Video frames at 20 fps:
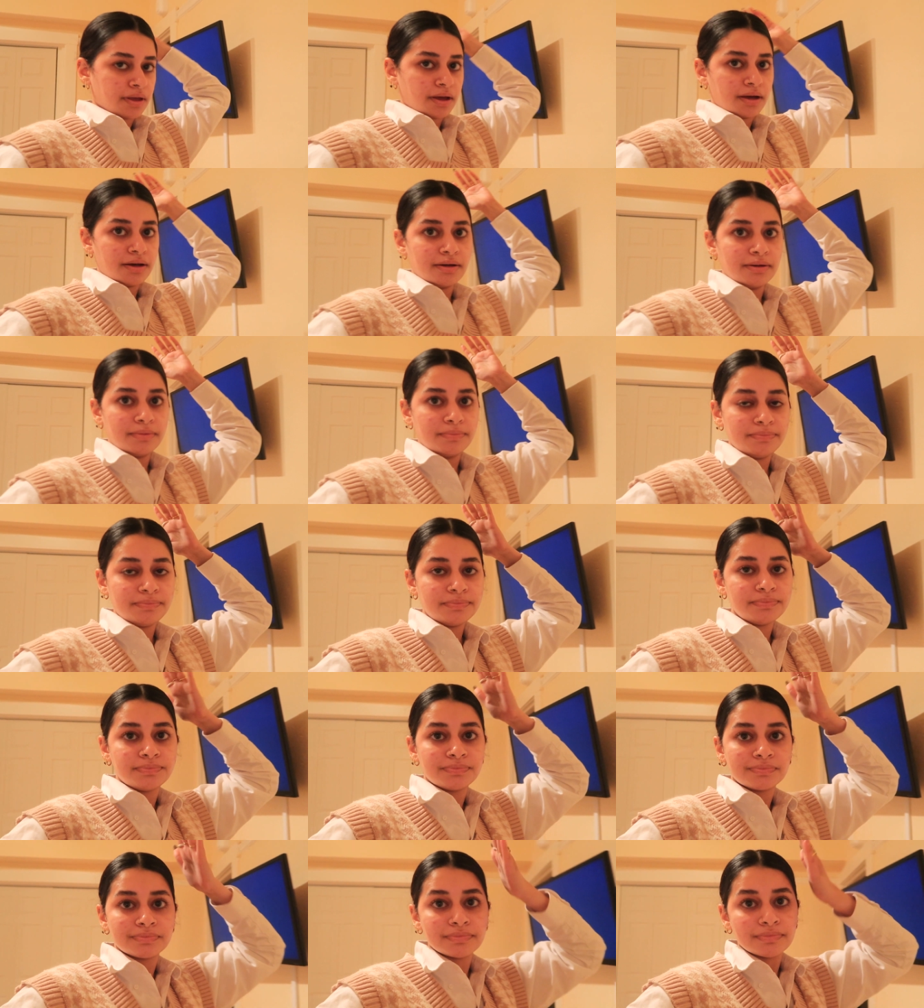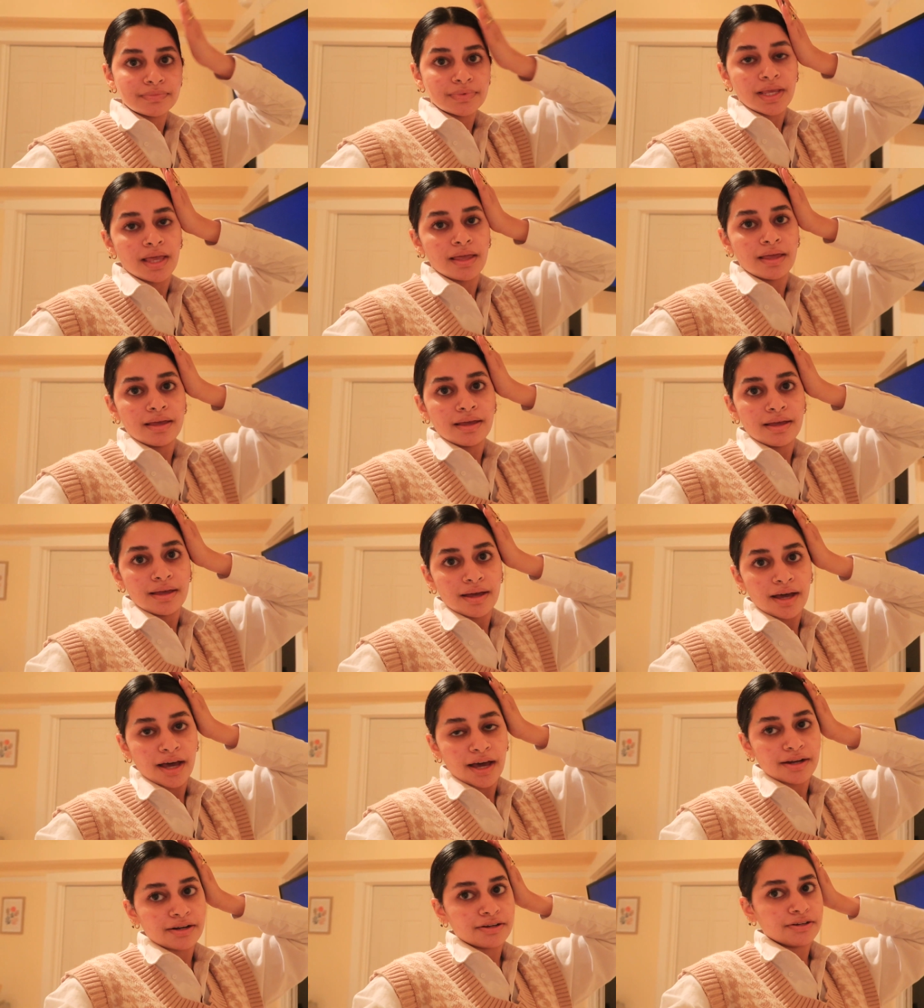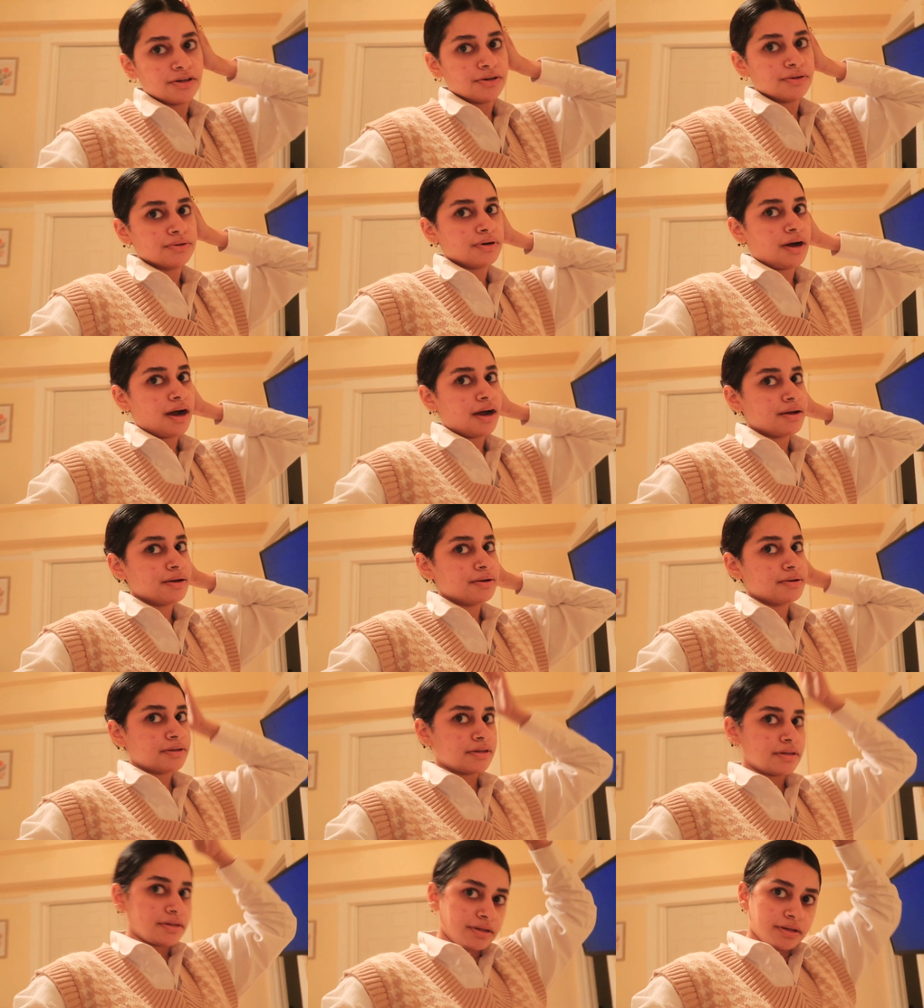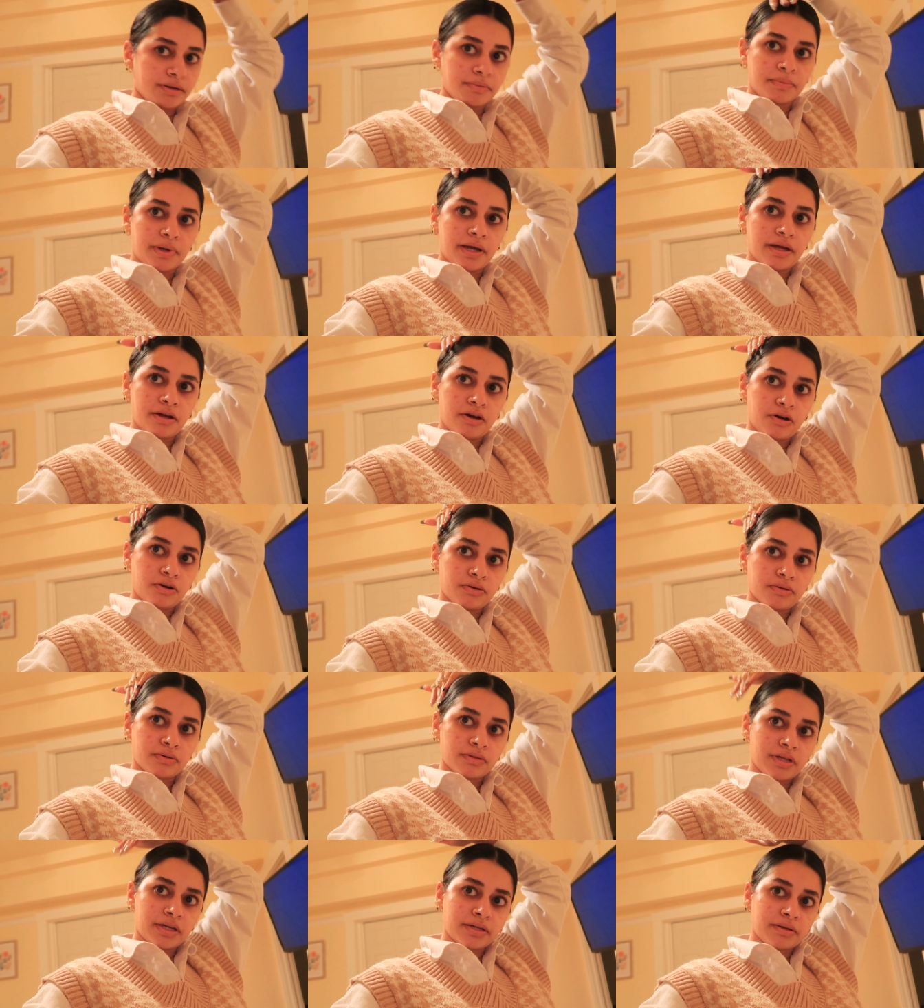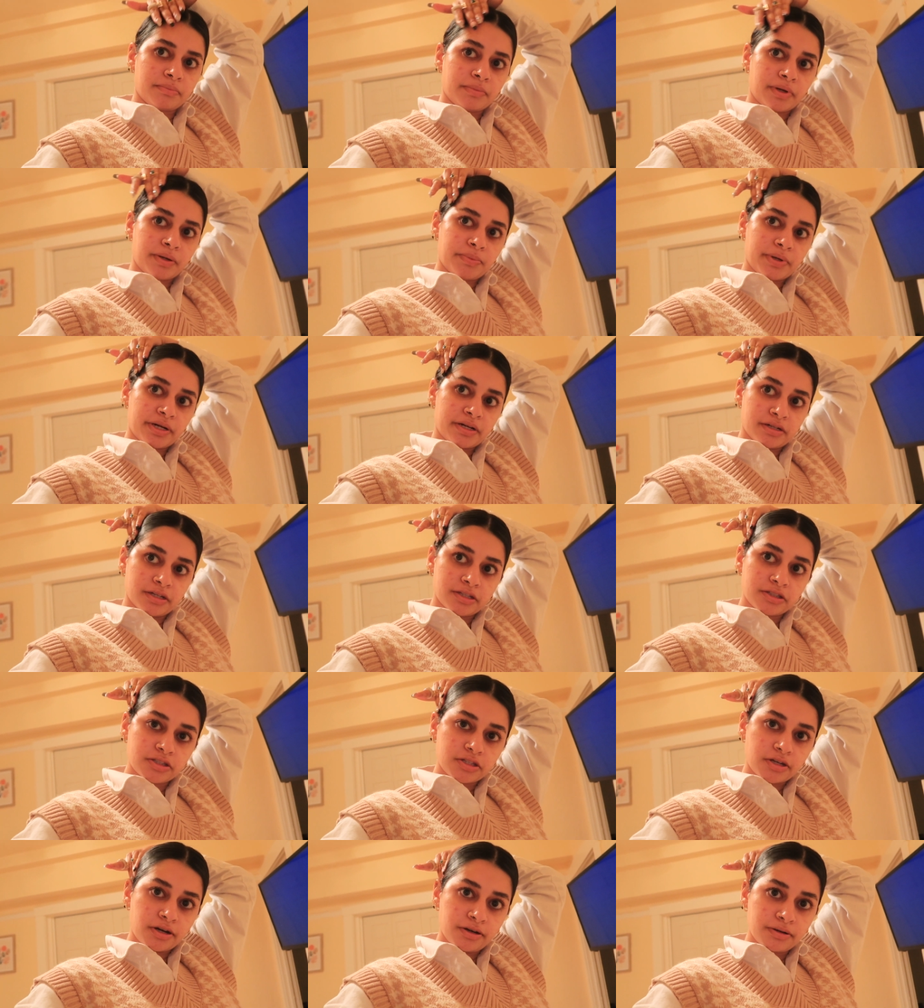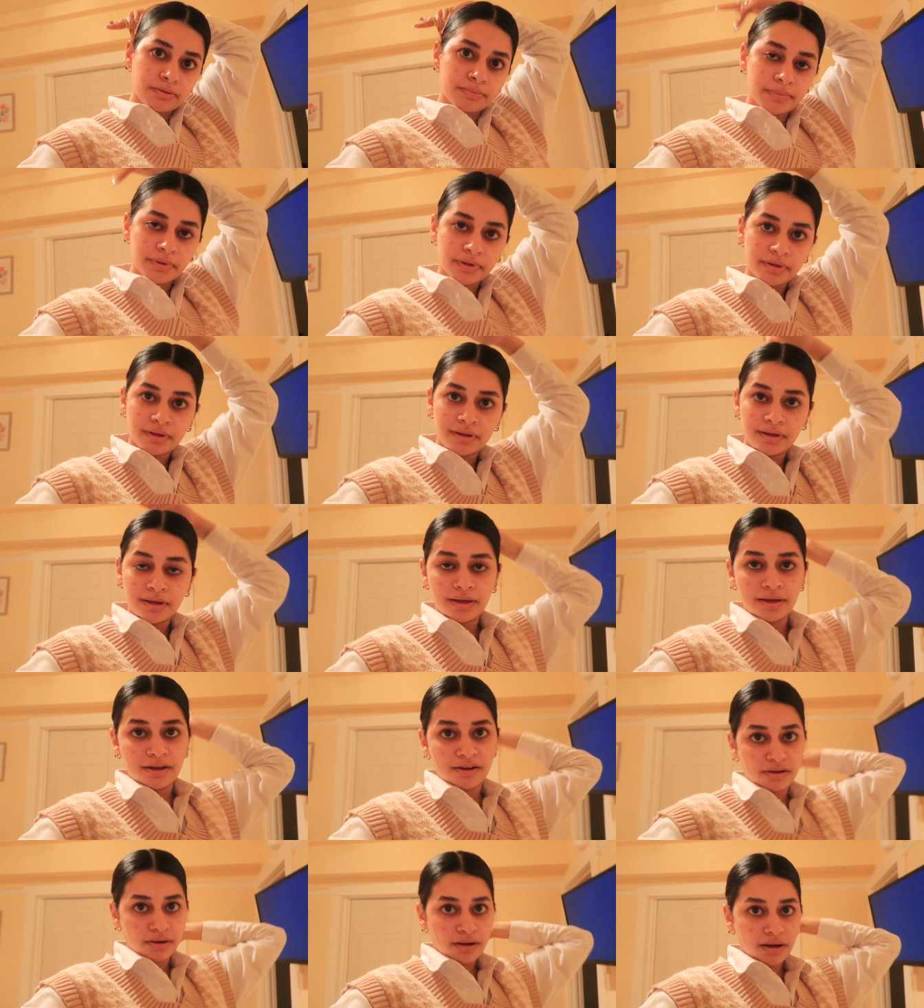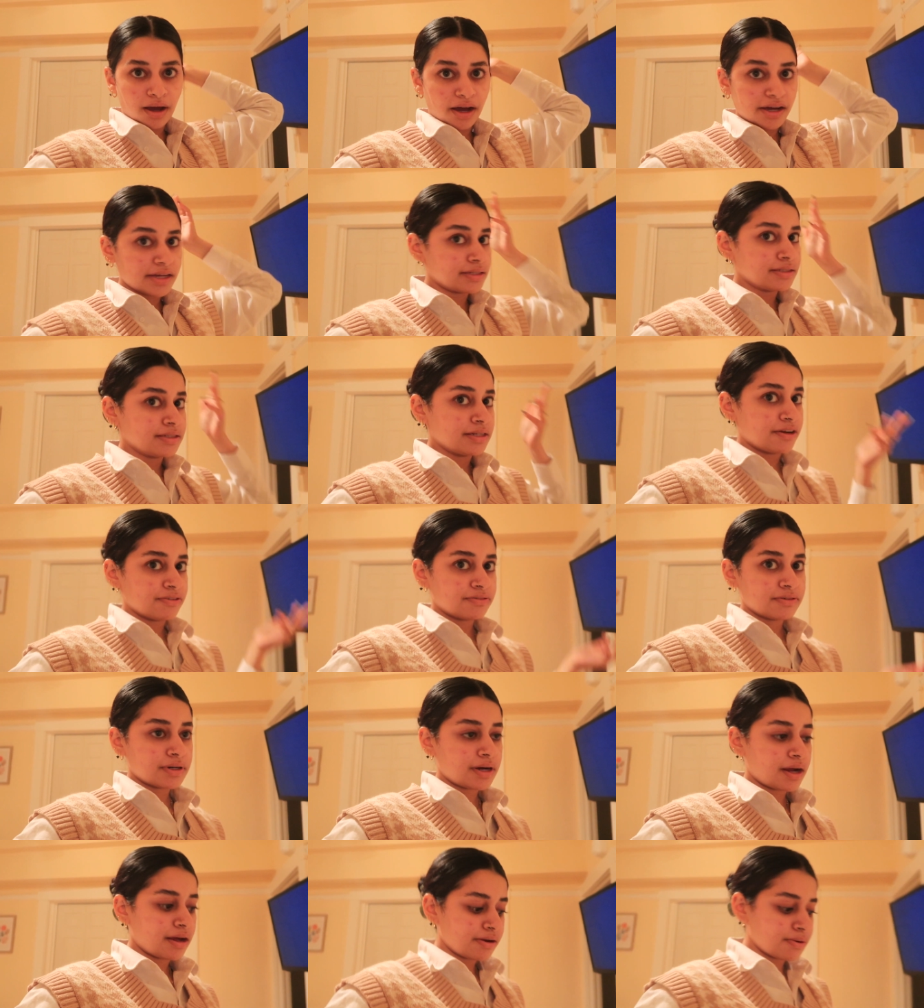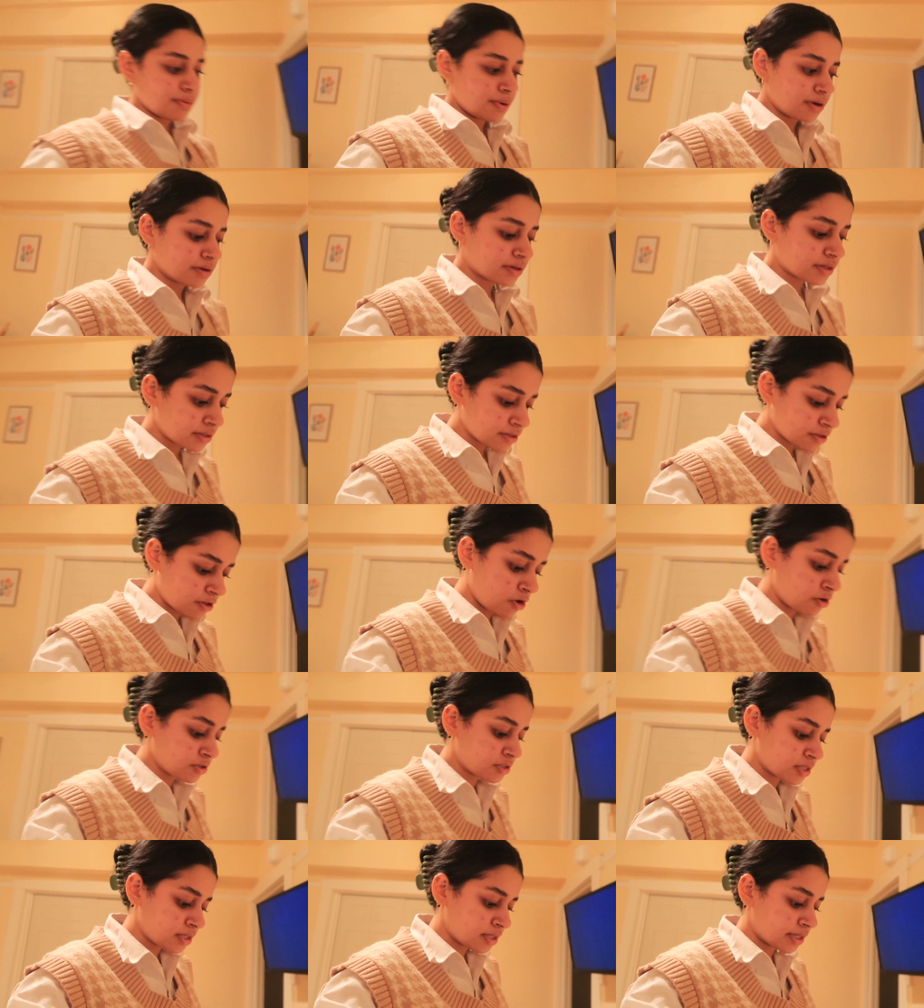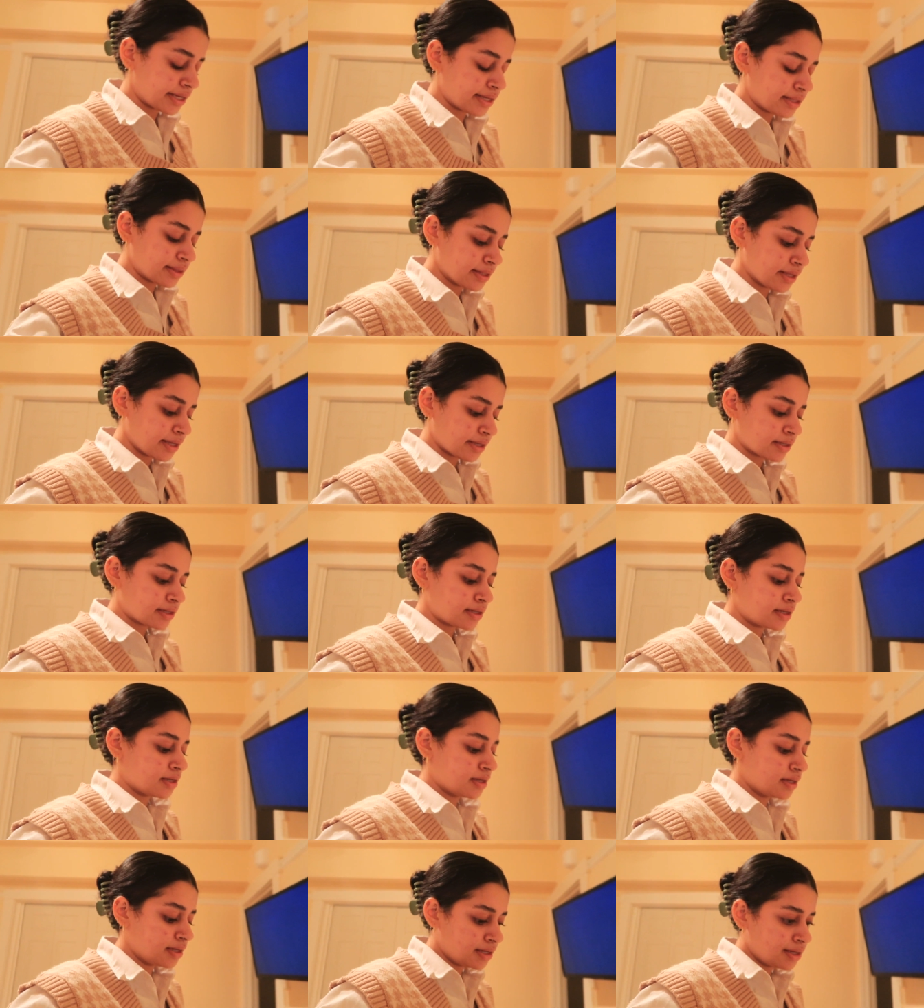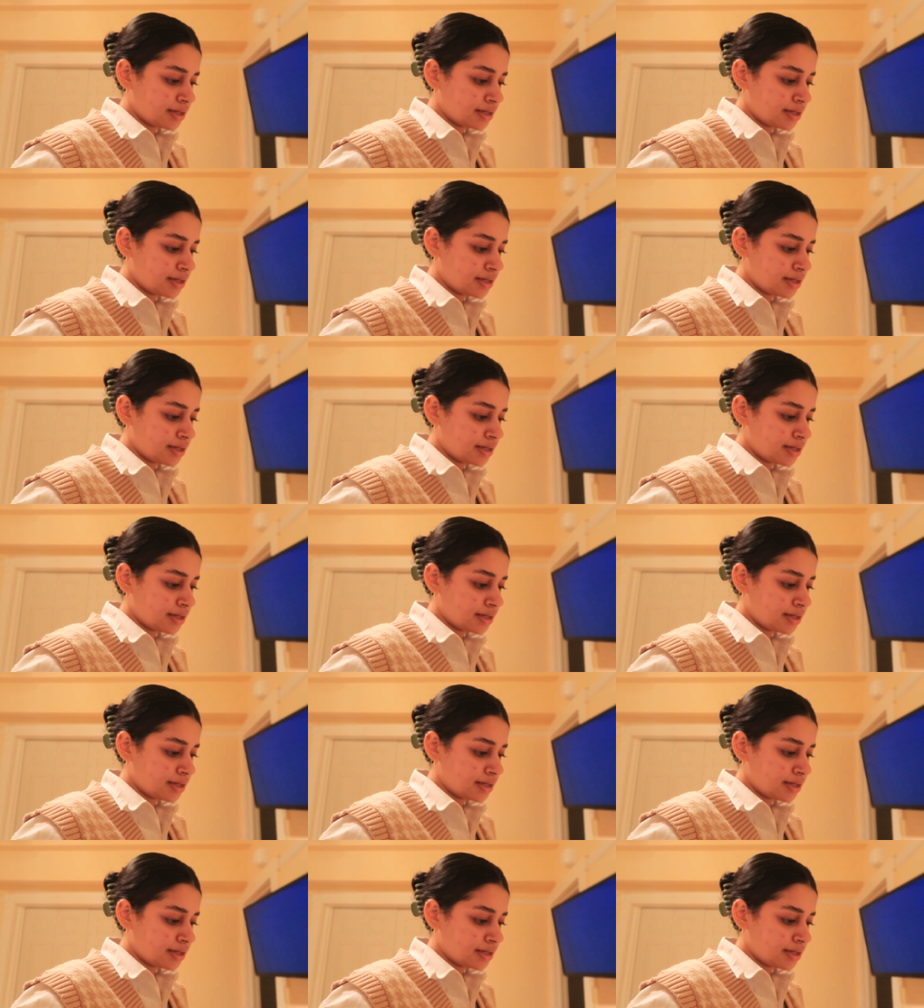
Um I don't know, I in my home like my parents' home, I had never had a walk-in closet and like